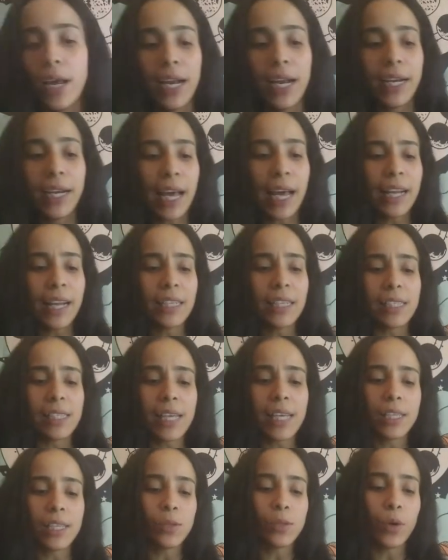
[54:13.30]
not in the
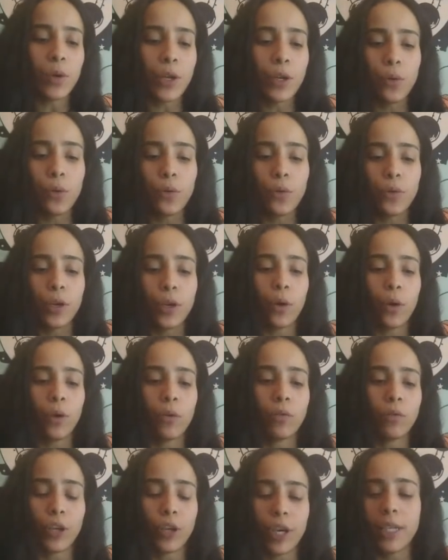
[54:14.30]
sense where you feel
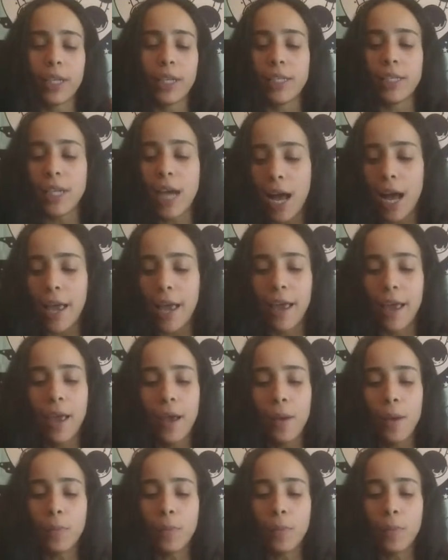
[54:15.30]
you're going to die,